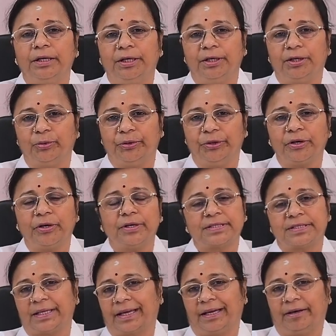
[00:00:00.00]
into your
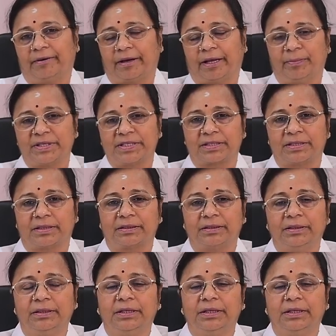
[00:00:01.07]
second trimester.